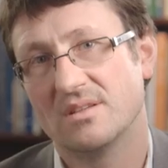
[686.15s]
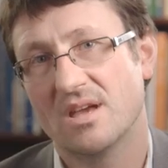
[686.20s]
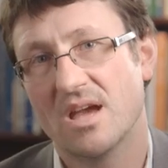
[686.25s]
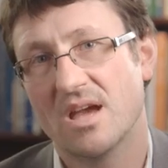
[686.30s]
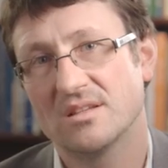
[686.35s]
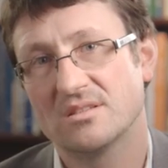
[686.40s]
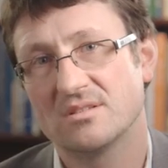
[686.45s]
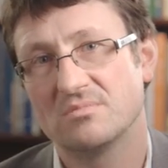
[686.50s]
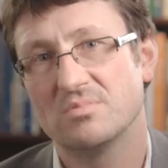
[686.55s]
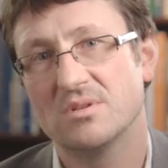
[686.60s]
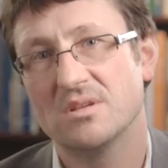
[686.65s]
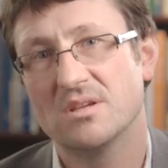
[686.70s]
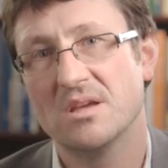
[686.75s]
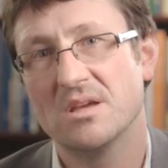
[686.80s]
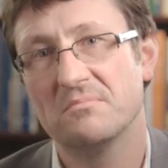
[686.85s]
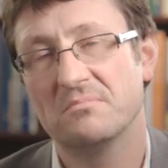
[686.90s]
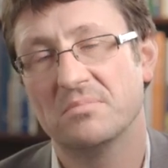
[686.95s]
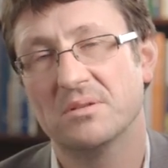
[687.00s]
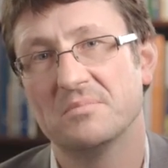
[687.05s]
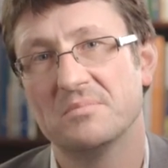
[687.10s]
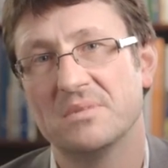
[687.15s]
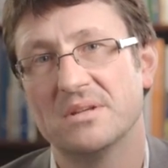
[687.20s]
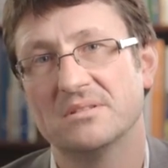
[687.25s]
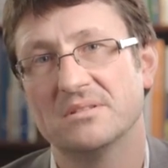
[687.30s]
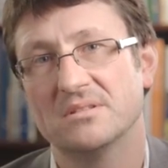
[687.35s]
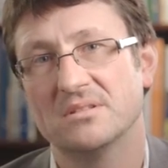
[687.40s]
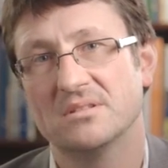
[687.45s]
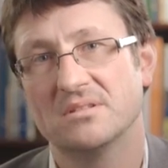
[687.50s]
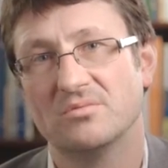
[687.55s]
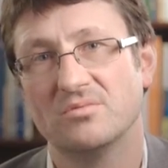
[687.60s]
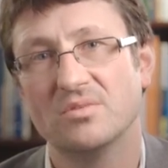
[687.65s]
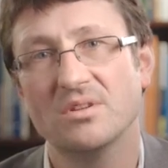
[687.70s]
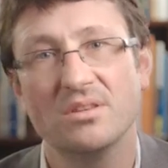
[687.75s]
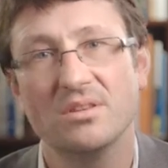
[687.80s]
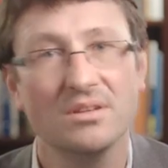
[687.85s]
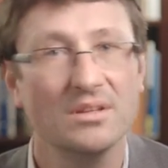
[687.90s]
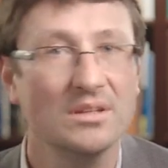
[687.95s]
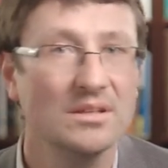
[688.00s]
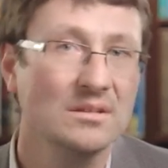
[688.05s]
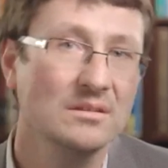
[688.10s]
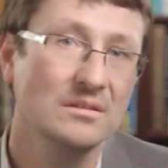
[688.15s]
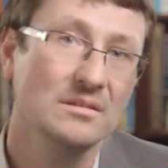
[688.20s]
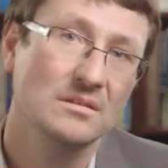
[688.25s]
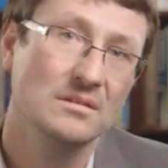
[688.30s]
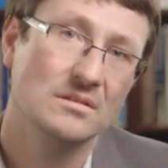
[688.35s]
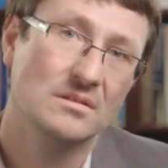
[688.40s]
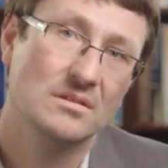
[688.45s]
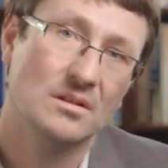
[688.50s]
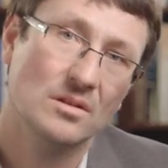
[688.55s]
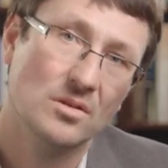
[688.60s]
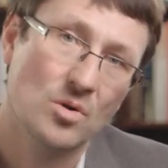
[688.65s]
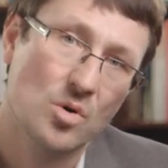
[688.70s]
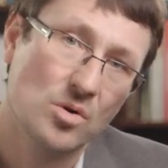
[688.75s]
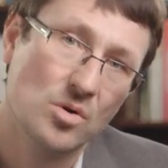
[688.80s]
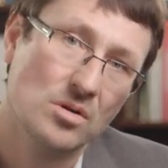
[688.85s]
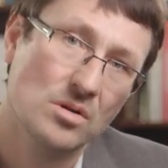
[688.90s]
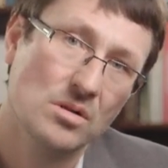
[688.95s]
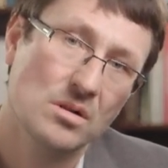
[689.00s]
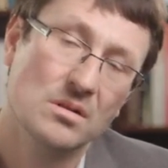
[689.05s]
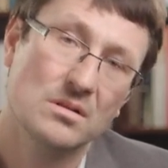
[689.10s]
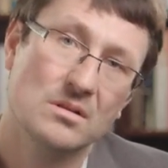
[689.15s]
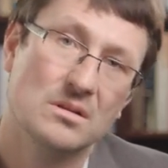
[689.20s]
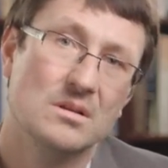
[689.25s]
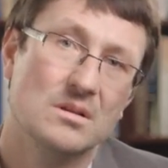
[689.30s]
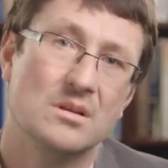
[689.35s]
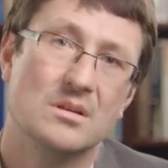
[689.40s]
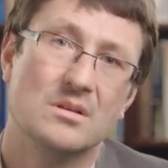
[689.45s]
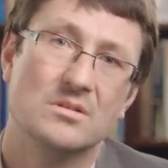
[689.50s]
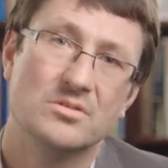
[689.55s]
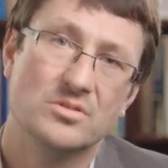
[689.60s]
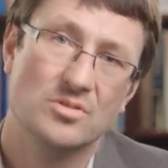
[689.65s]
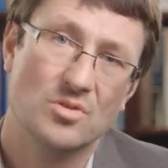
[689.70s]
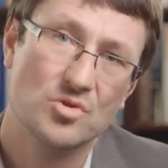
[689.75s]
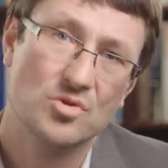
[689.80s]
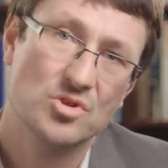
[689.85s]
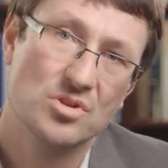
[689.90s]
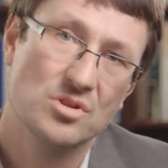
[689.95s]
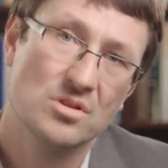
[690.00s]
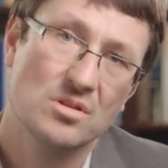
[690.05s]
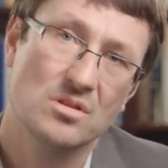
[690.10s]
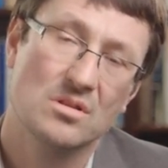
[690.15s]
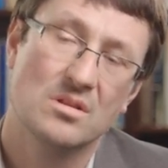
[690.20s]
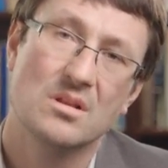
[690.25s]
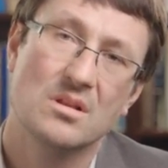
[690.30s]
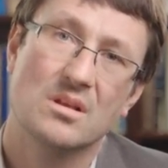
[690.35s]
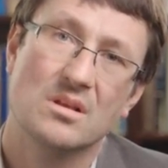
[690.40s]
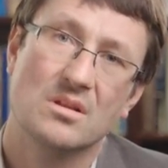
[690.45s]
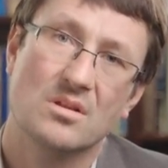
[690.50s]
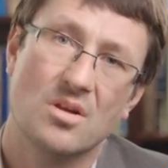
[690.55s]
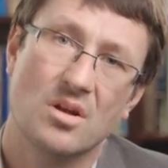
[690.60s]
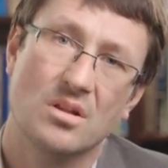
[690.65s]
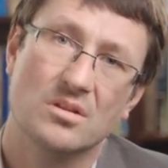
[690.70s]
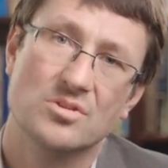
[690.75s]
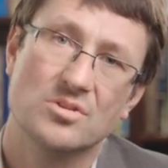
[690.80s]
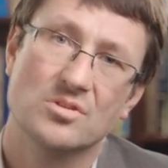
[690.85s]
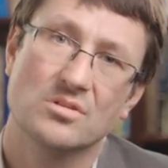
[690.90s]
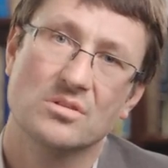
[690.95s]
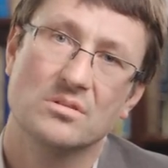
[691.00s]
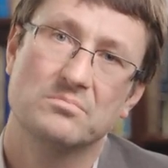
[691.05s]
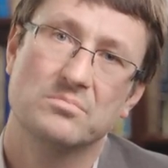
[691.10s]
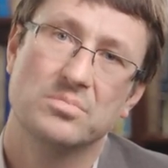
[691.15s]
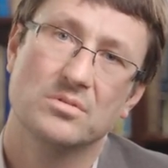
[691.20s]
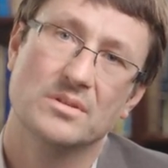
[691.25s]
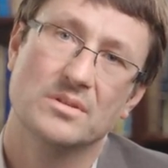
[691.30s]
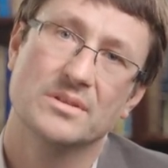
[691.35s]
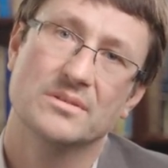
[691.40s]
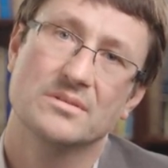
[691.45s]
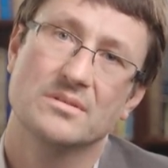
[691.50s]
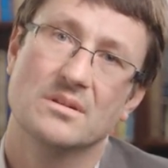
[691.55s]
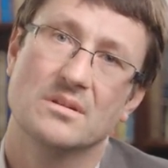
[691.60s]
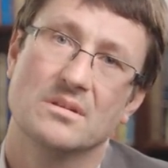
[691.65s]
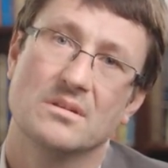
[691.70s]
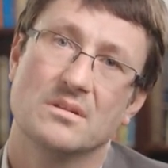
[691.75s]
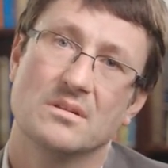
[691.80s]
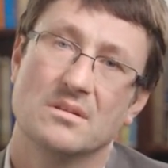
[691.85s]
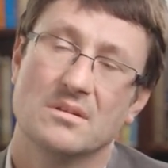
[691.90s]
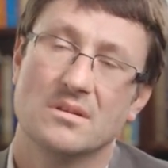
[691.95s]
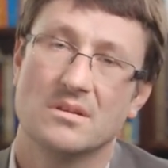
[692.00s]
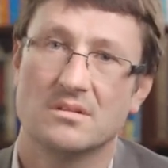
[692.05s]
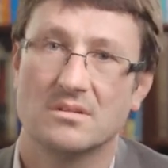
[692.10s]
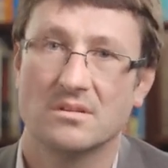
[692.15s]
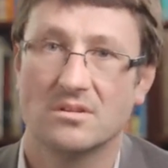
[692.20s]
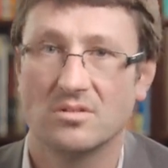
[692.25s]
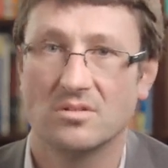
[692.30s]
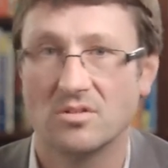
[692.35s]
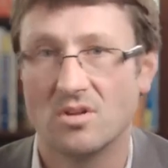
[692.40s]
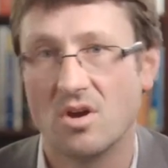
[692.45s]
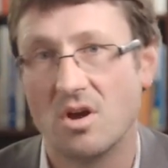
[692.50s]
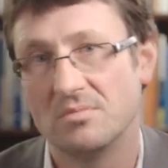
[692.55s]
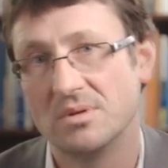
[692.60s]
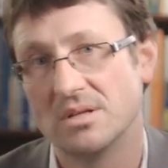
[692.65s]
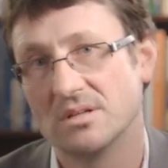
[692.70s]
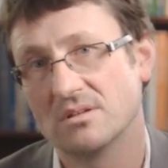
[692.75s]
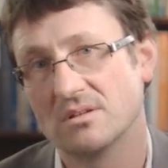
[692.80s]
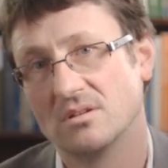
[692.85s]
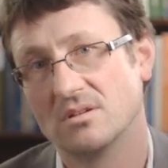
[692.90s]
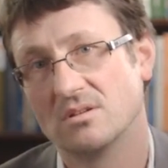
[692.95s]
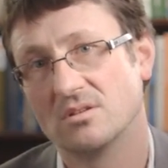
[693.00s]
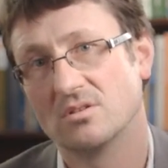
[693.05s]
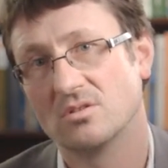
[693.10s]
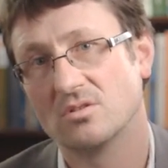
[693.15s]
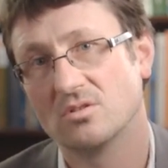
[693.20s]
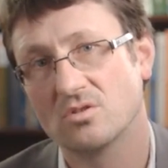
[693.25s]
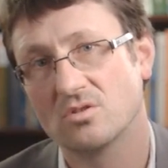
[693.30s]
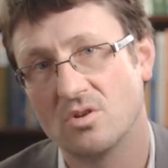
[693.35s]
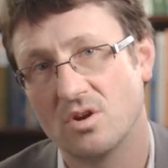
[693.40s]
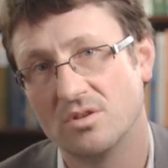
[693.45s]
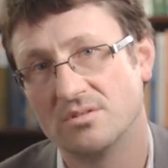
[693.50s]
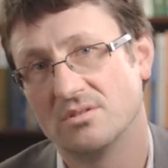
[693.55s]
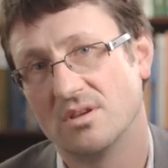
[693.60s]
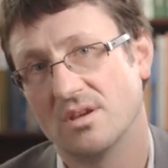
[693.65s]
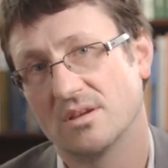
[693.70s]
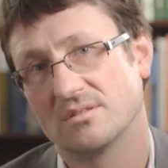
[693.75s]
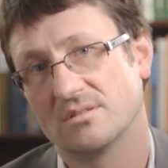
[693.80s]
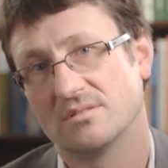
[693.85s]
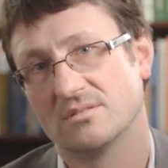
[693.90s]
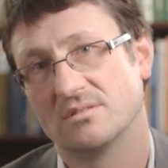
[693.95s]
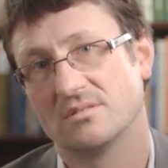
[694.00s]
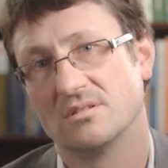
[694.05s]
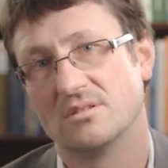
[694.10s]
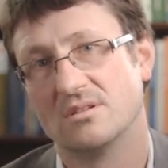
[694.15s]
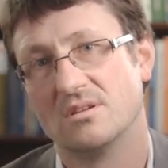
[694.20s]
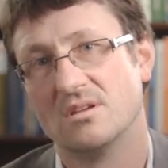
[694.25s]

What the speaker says: has to be implemented within the local, social, cultural, political, and economic context.